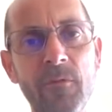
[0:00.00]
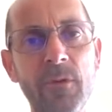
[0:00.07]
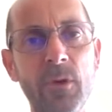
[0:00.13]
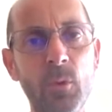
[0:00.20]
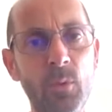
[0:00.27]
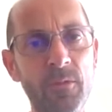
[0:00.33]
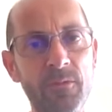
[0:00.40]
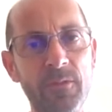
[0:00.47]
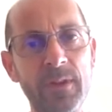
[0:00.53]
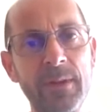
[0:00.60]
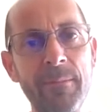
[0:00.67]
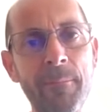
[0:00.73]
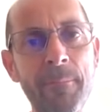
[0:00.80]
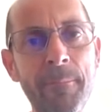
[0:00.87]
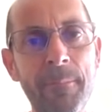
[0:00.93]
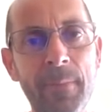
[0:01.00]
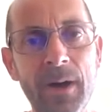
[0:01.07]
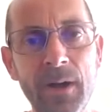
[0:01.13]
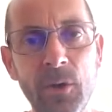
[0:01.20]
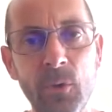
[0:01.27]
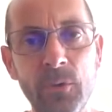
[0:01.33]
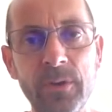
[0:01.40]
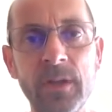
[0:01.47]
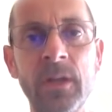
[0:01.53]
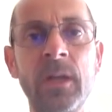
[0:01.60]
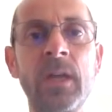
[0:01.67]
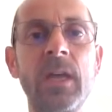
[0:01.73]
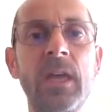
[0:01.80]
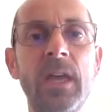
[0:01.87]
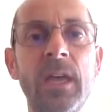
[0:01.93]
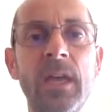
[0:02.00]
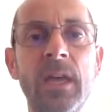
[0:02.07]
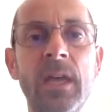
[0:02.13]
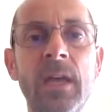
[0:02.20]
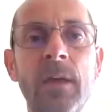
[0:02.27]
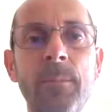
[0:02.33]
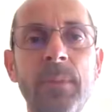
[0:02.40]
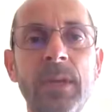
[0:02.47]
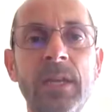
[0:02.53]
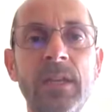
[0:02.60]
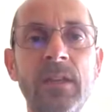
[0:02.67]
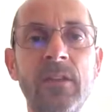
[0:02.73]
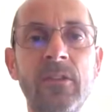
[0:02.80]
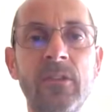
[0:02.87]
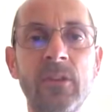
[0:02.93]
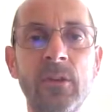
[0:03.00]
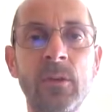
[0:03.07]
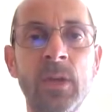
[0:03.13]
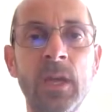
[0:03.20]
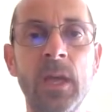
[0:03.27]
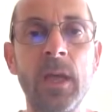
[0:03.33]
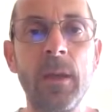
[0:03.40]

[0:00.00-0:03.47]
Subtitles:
though, with the milder air beginning to